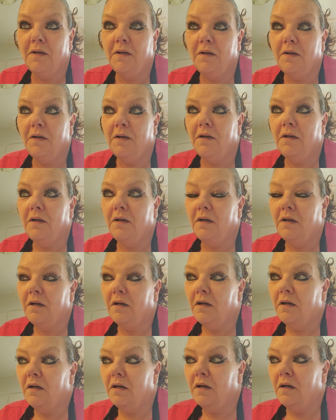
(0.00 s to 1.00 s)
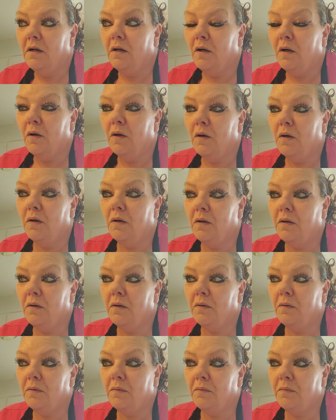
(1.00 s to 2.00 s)

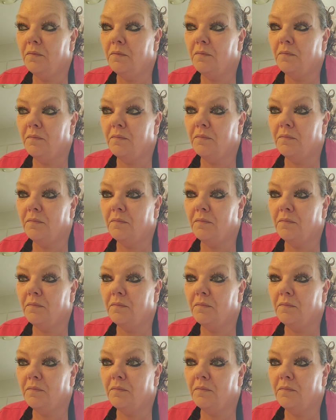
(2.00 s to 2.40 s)
Nobody speaks.